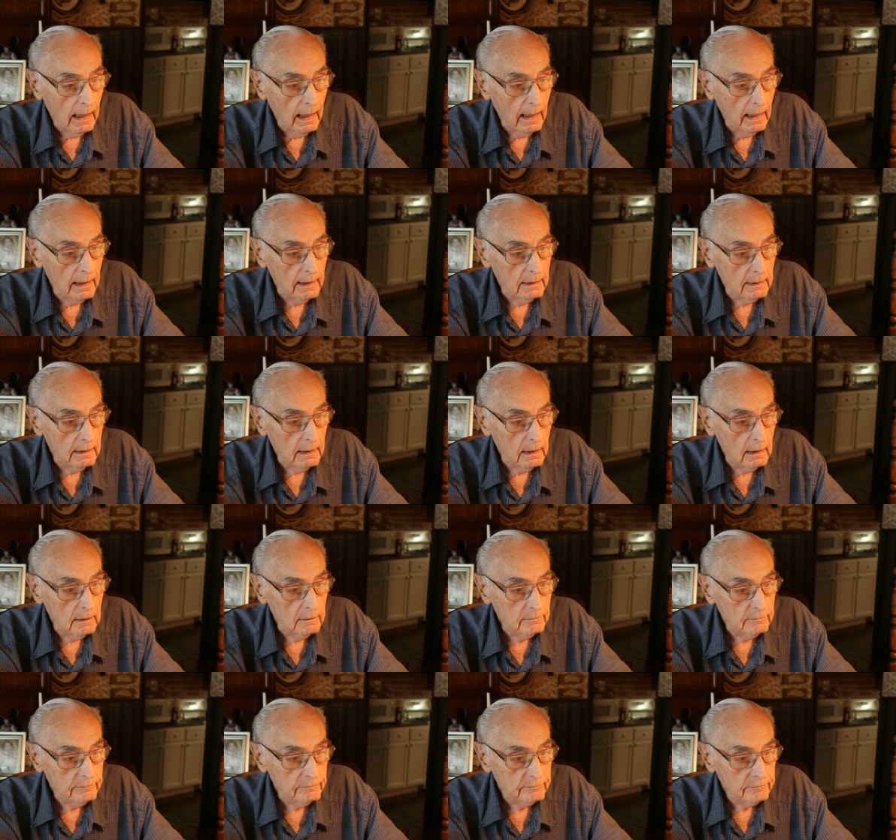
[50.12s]

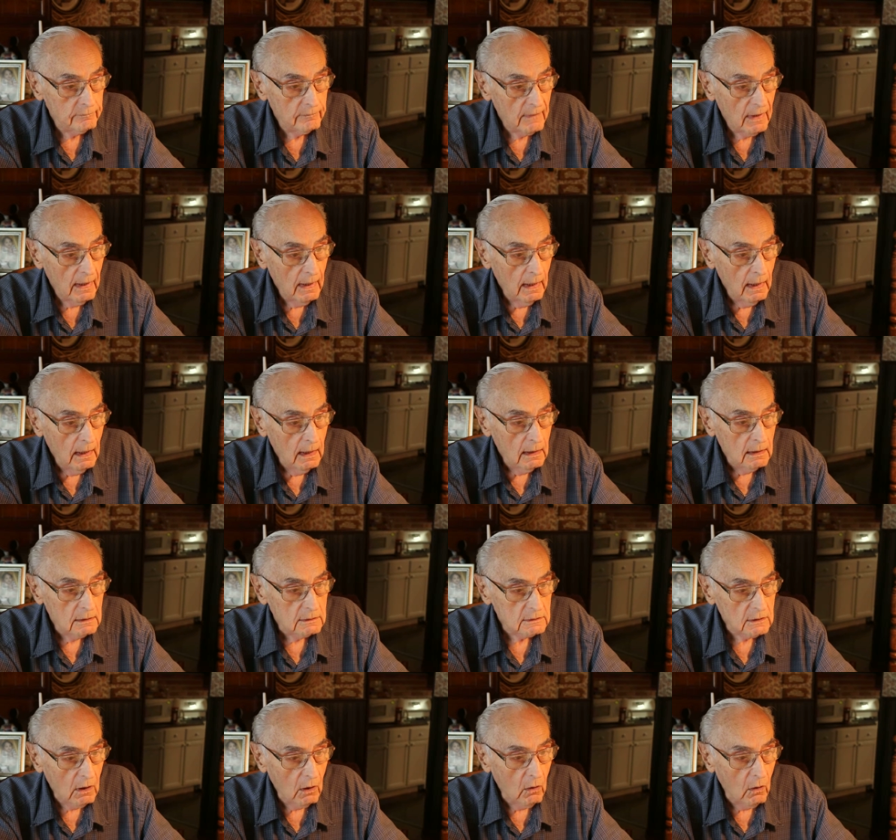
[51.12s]
And uh,
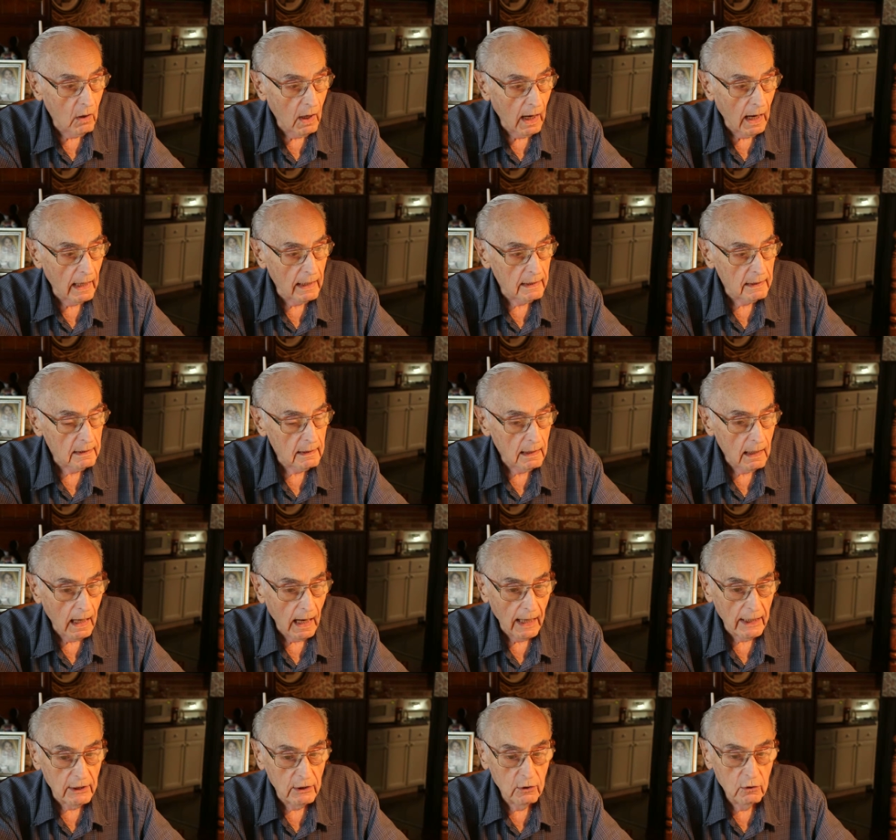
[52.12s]
so I,
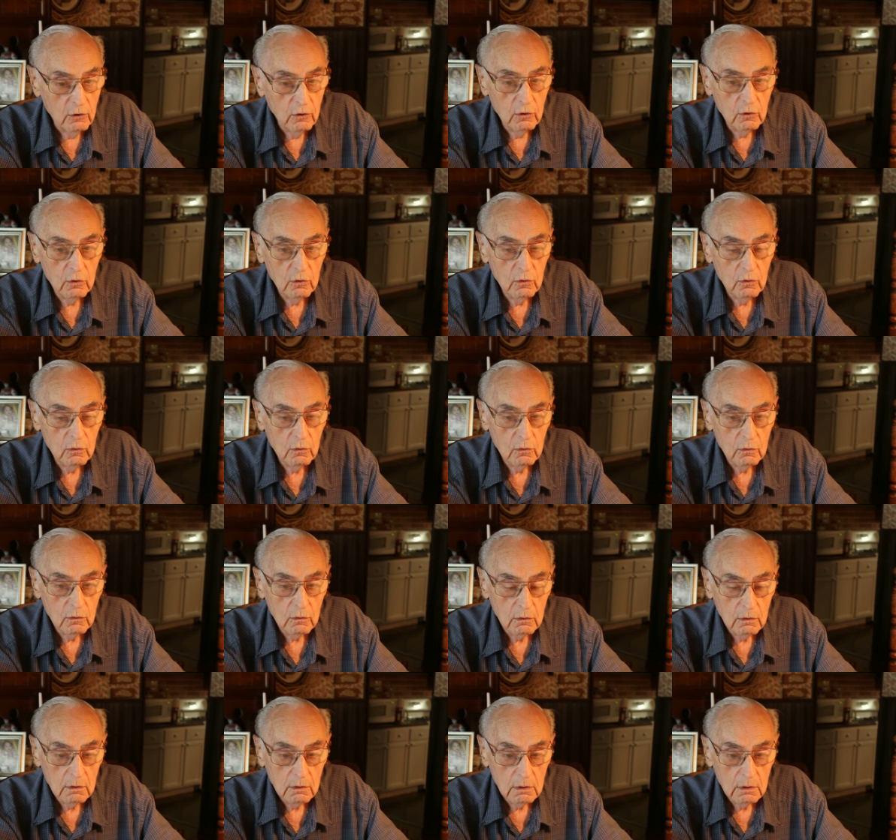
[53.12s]
I knew